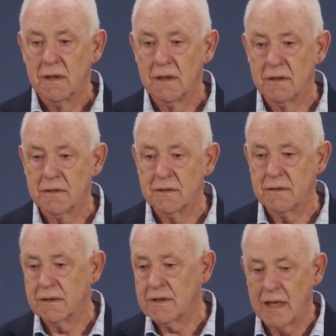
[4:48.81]
and
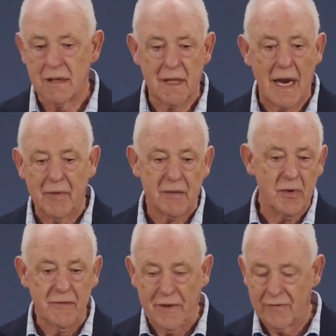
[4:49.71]
the army would
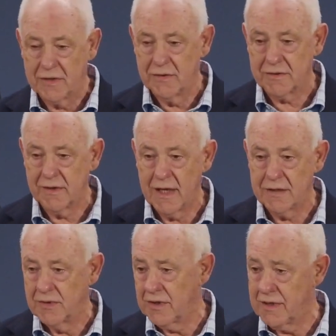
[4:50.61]
move you every 2 or 3
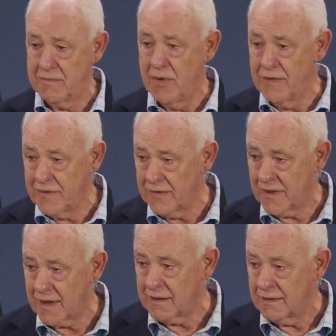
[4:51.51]
years, where you got to move the
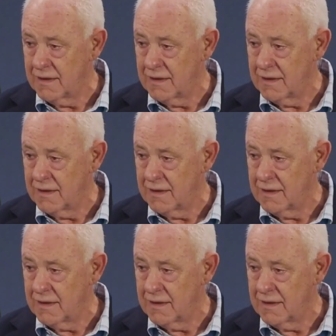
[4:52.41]
thing.